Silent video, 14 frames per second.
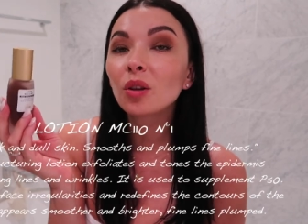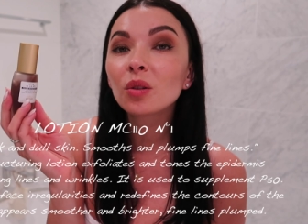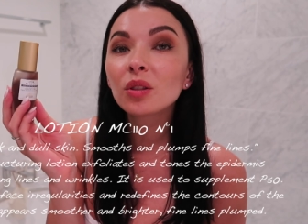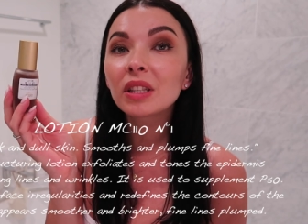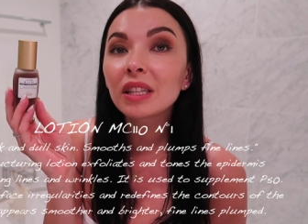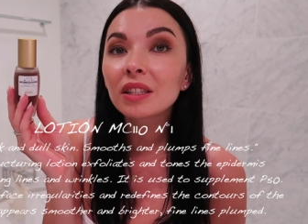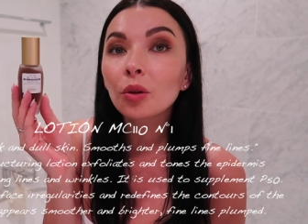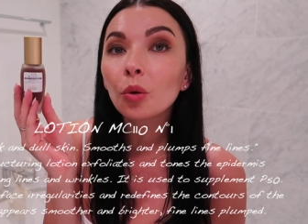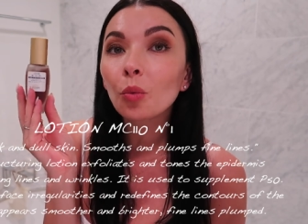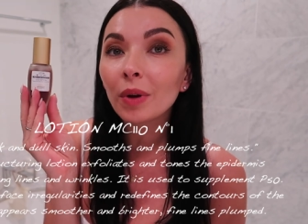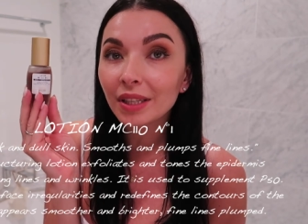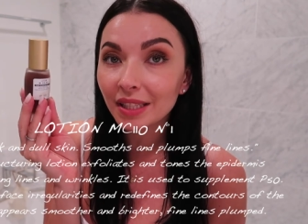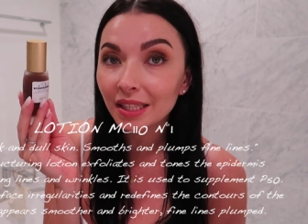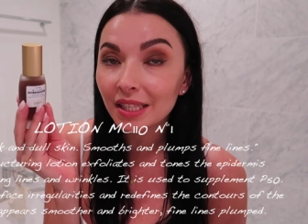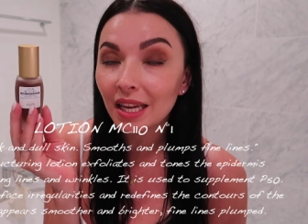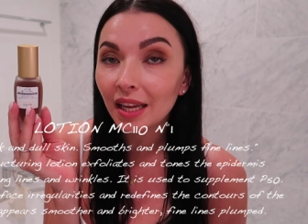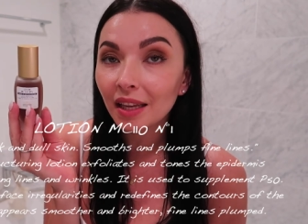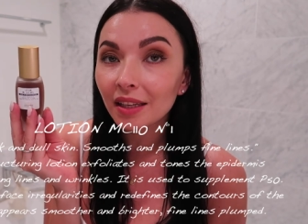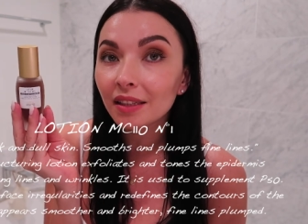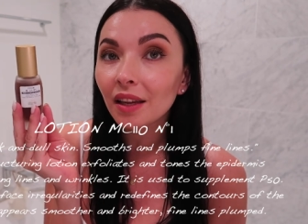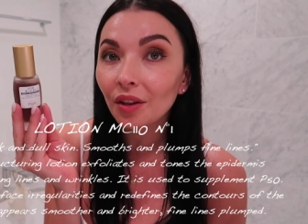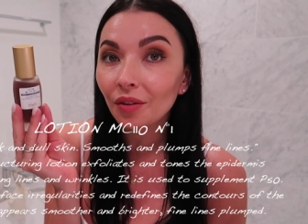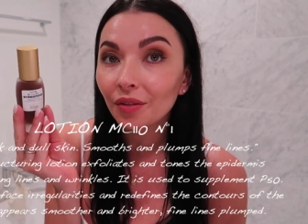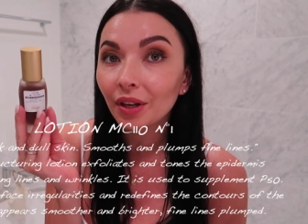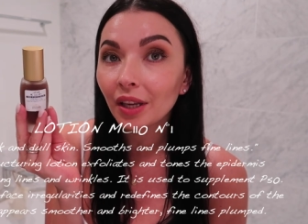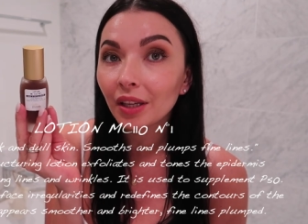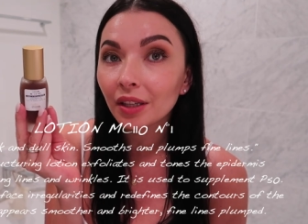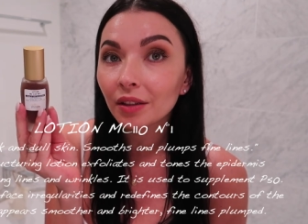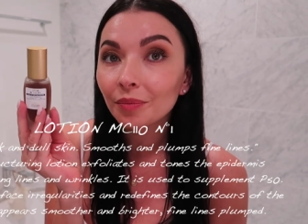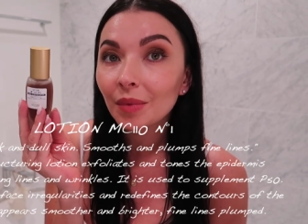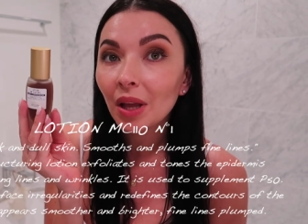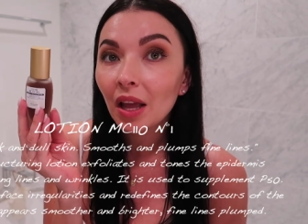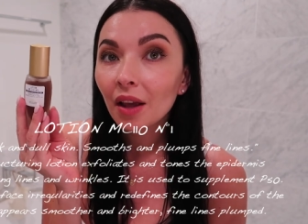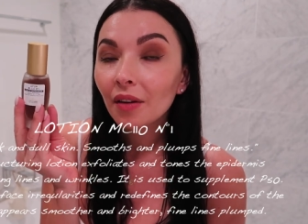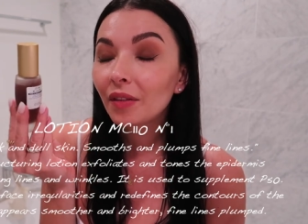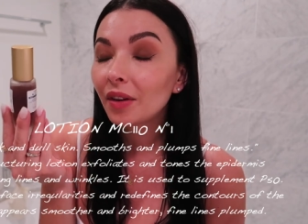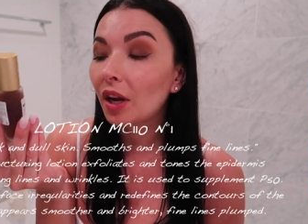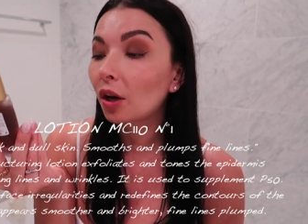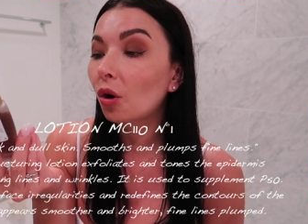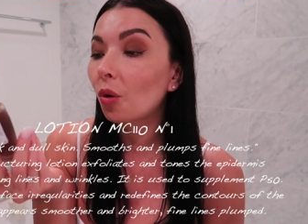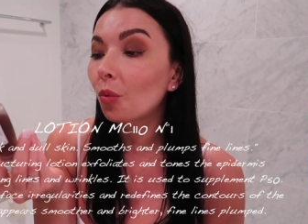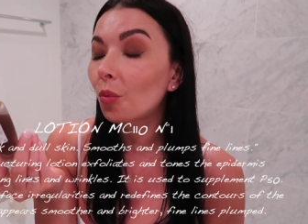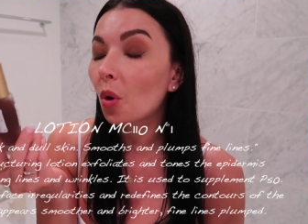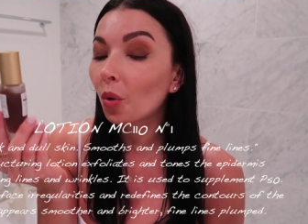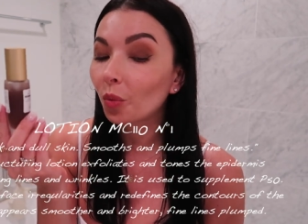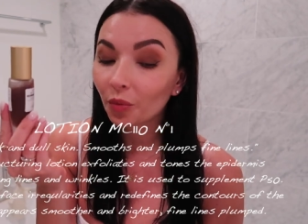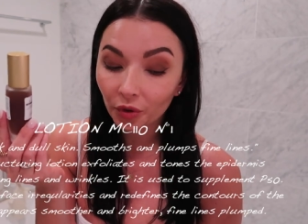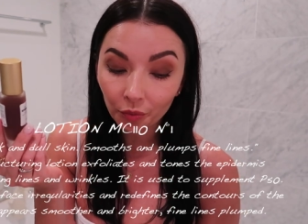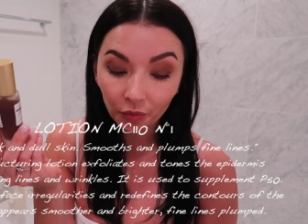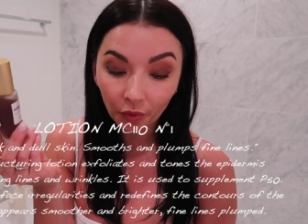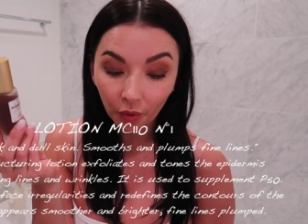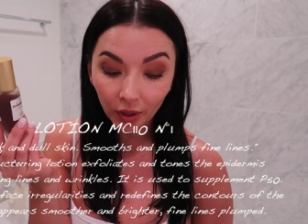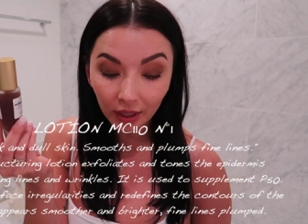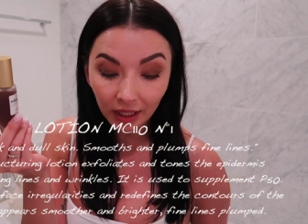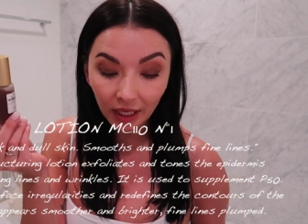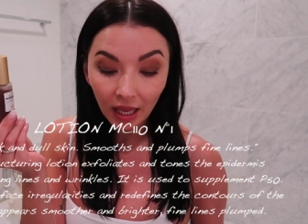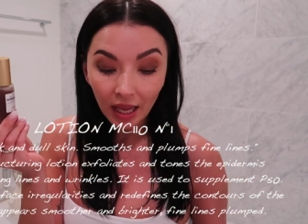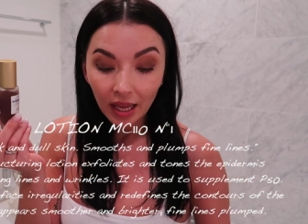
use this once a day in the evening when I come home from work.